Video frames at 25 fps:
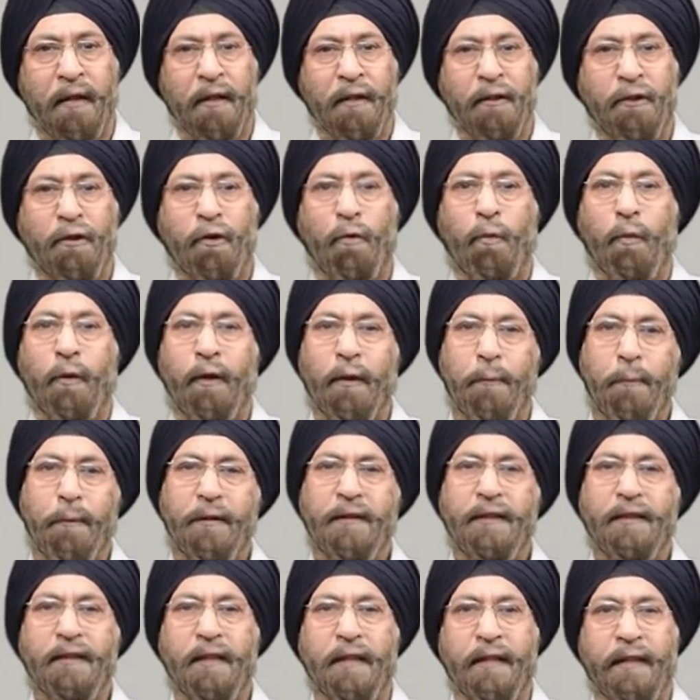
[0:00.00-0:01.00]
So, we will be
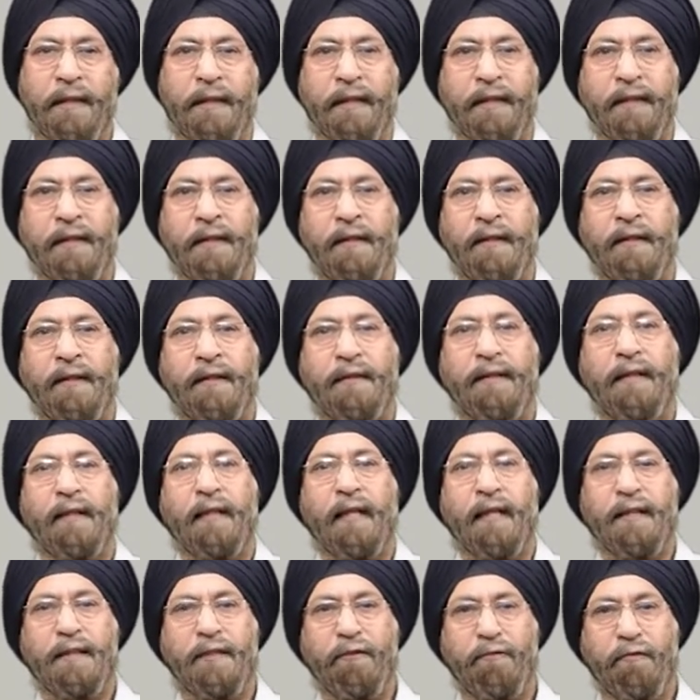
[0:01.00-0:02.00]
studying the
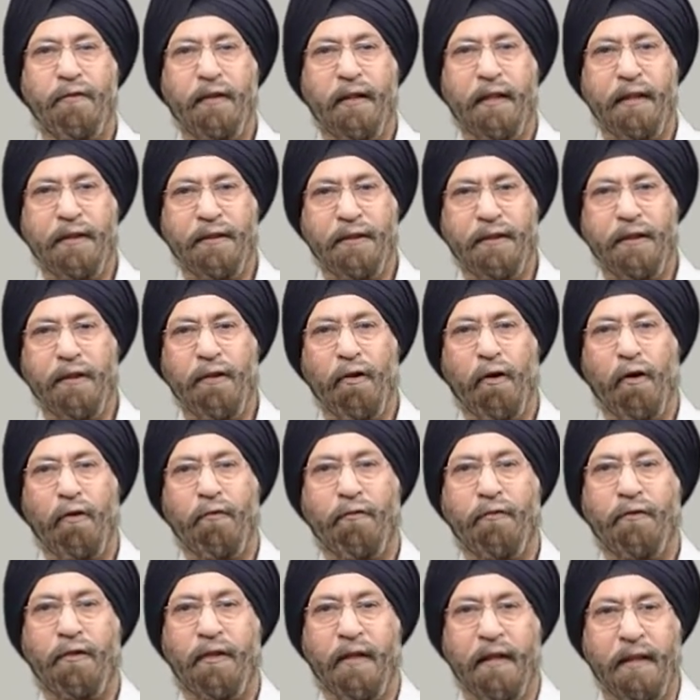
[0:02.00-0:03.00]
classification
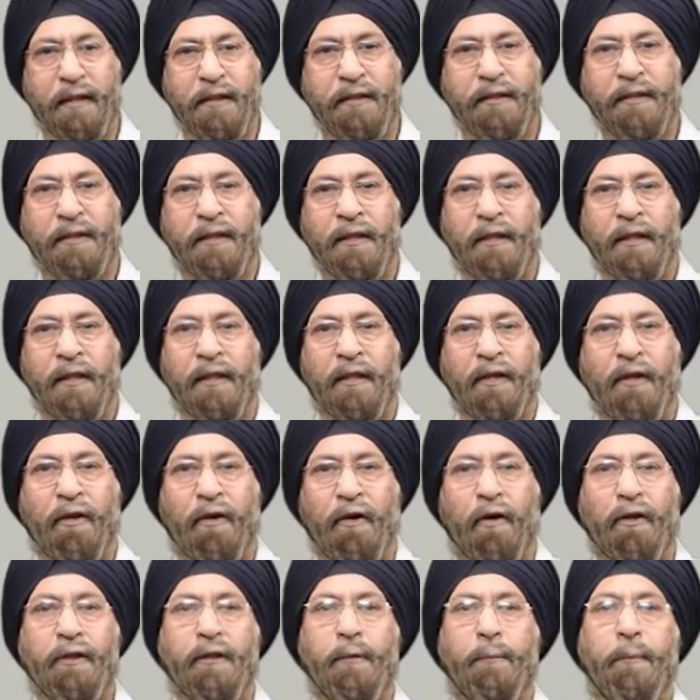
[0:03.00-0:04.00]
of drugs
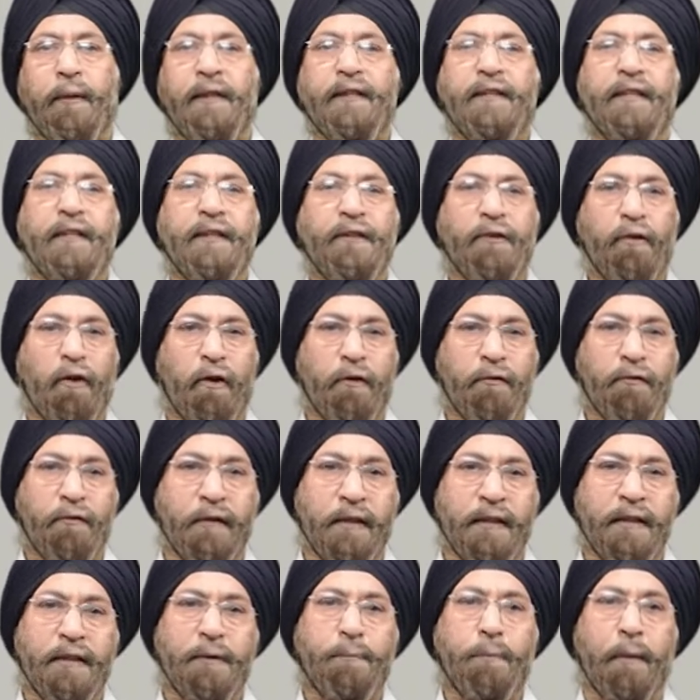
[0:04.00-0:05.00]
on the basis of
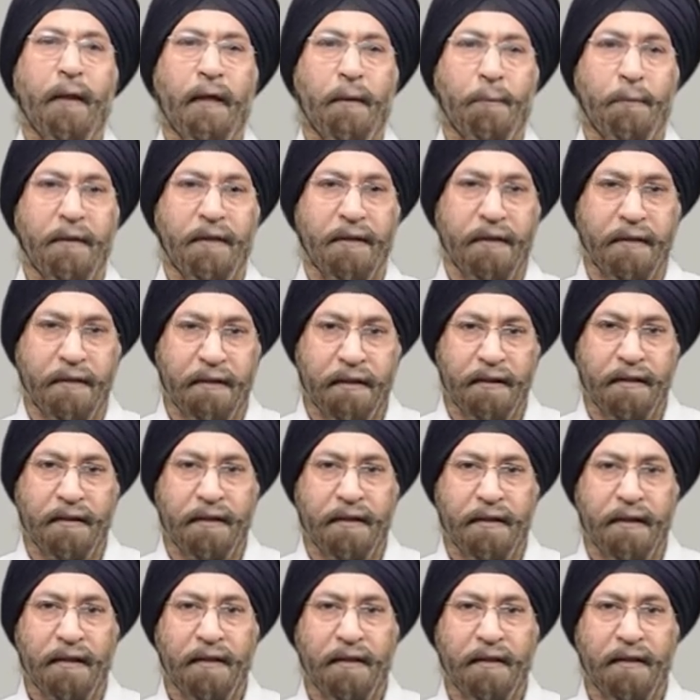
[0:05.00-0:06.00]
these
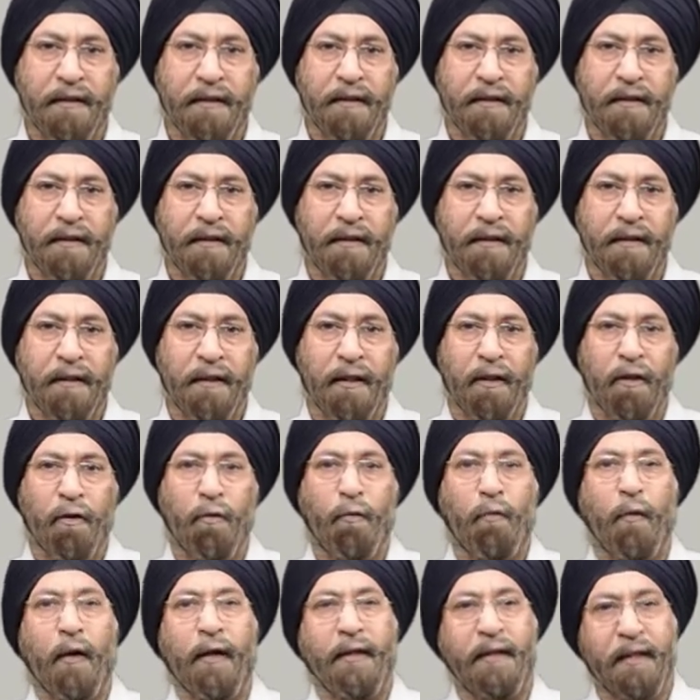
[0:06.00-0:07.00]
parameters.
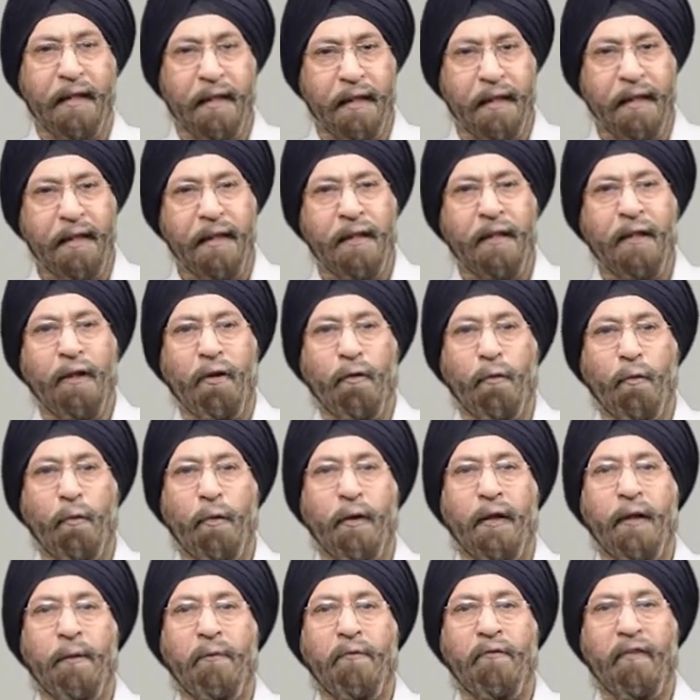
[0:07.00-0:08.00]
Finally,
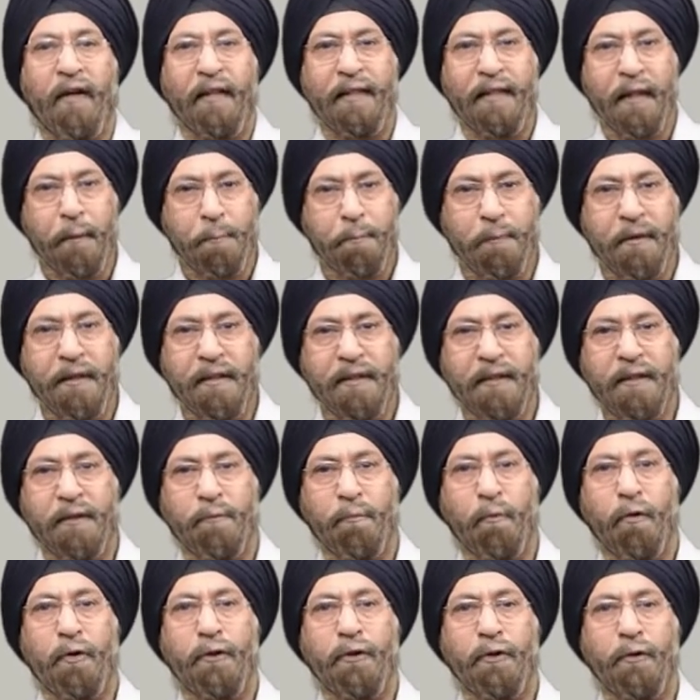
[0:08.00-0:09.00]
we will wind up this
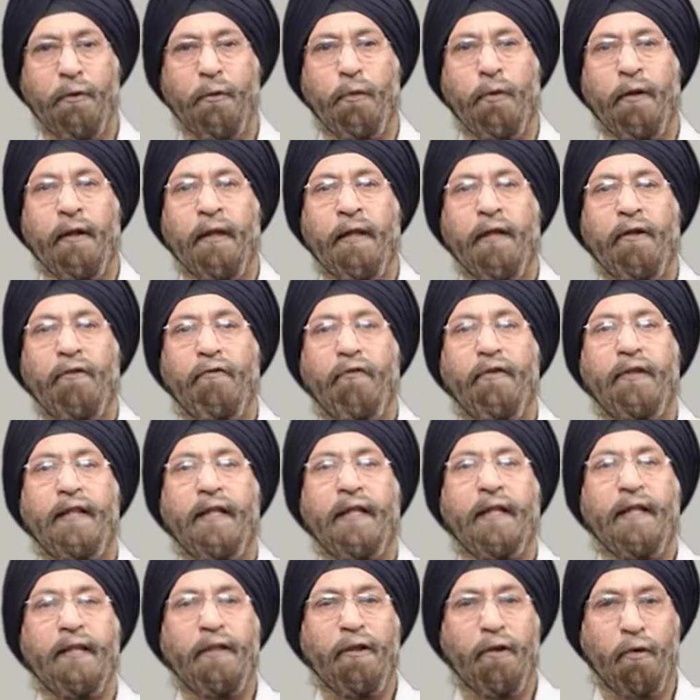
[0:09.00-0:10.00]
module with a
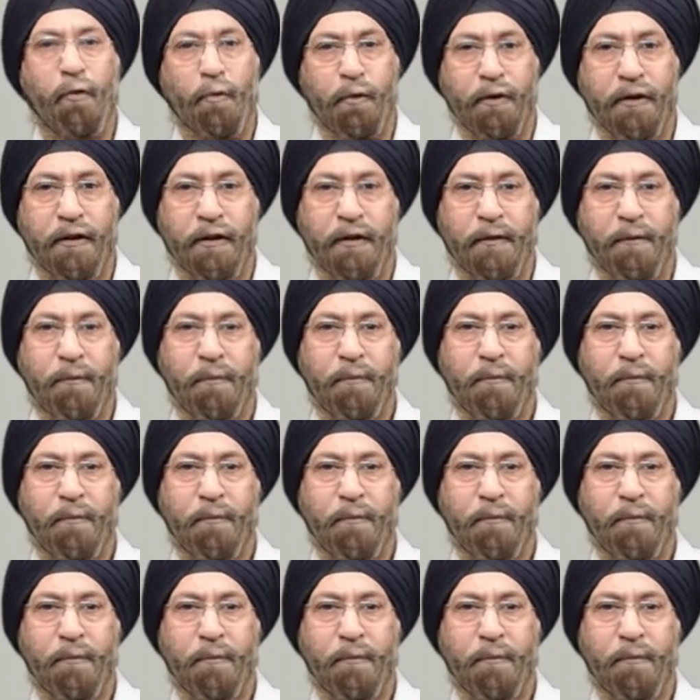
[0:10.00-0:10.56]
conclusion.